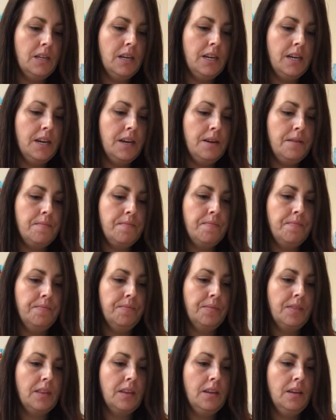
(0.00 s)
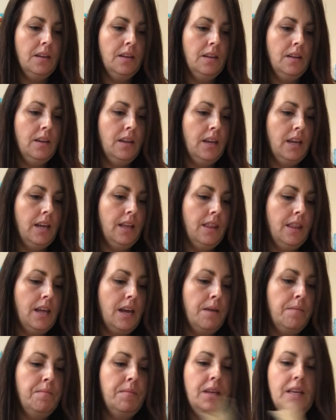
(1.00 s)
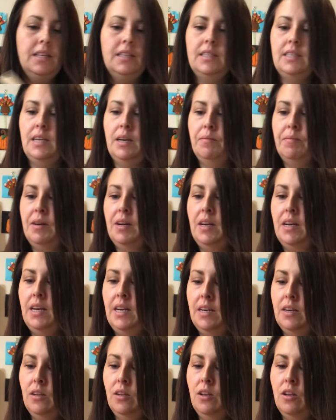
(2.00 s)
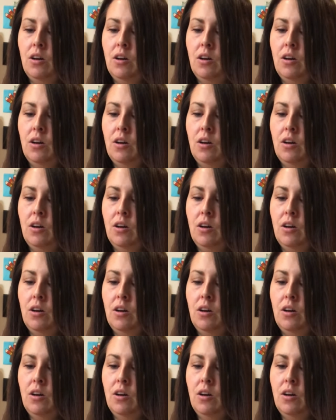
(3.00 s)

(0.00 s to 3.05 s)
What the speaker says: line up. And that means that I'm going to need a